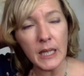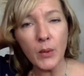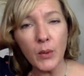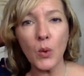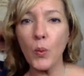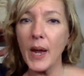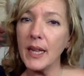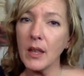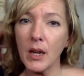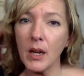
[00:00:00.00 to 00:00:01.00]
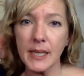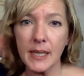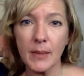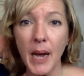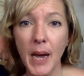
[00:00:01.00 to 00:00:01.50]
dealing with the weight
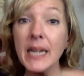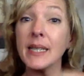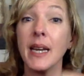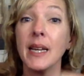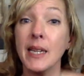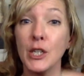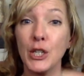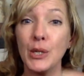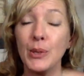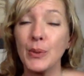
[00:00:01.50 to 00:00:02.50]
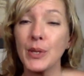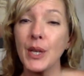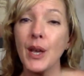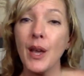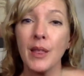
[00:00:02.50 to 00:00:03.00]
loss mindset issues,